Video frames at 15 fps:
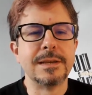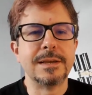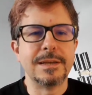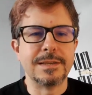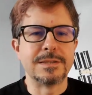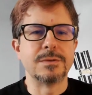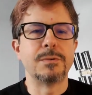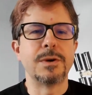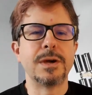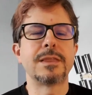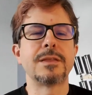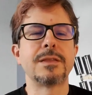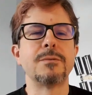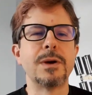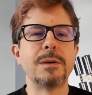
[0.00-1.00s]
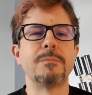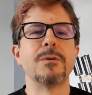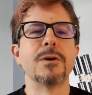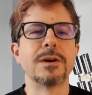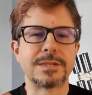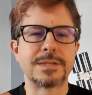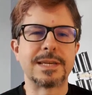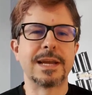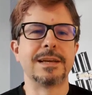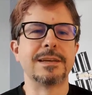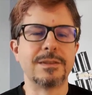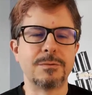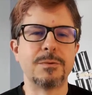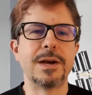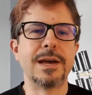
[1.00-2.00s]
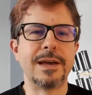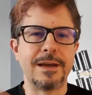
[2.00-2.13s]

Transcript: is the way that the web works getting in the way